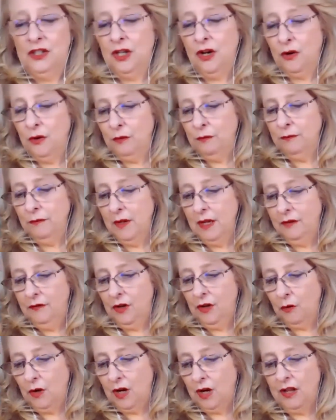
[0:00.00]
So
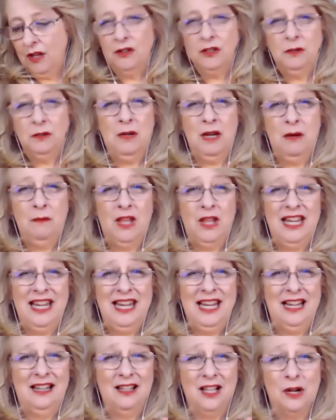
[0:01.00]
if you're one of those people that
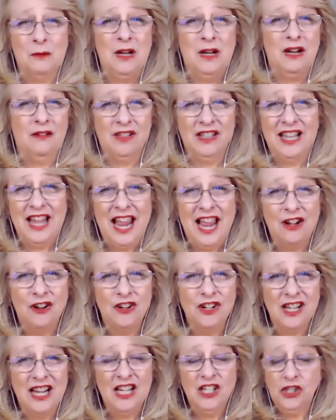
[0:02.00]
need a little bit of a
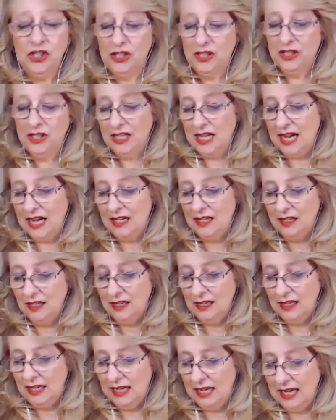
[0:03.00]
lighter dish,
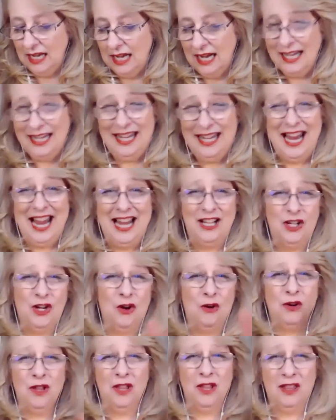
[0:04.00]
then, then again,
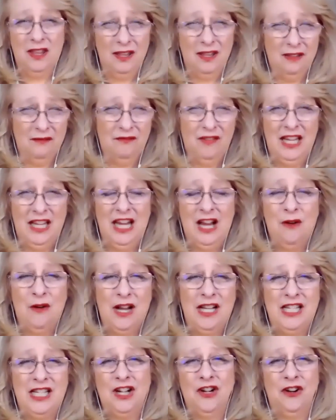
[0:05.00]
go to the video
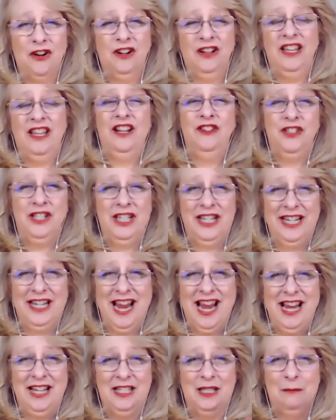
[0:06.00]
I did earlier
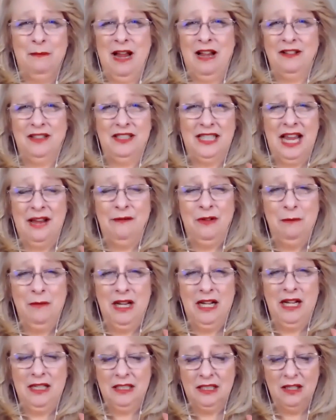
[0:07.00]
today. It's about seven
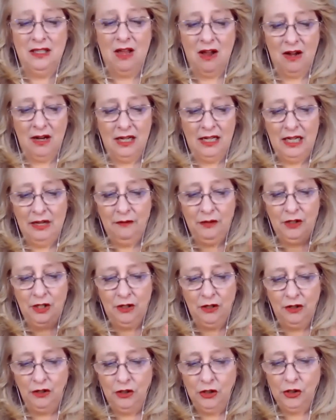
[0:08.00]
minutes long. I give it
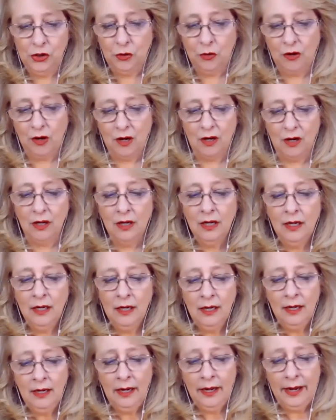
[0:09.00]
to you in a shorter
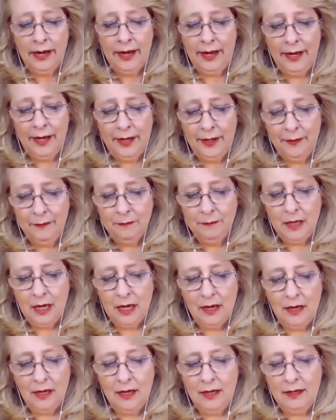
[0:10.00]
um,
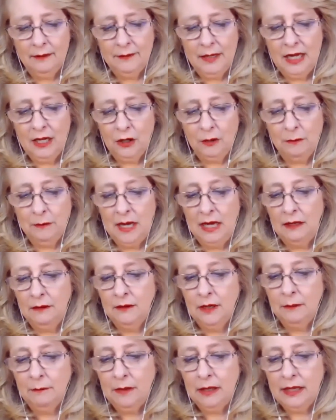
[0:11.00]
uh, increment,
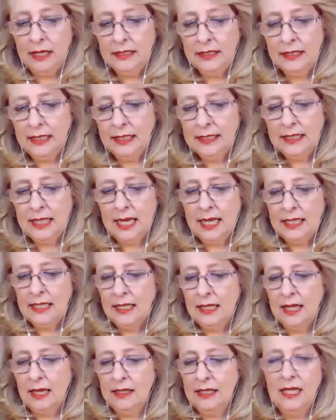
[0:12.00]
but this is the,
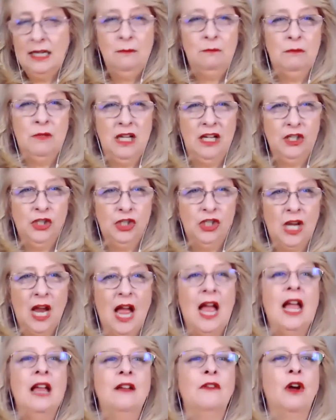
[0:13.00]
the deep dish
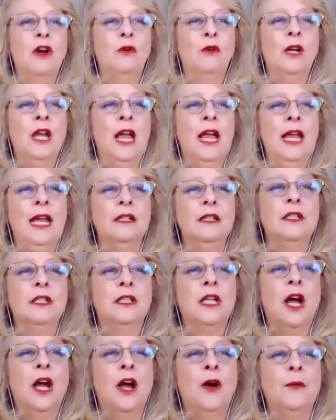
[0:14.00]
dive. Okay,
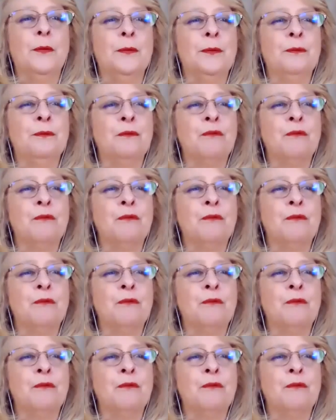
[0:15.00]
so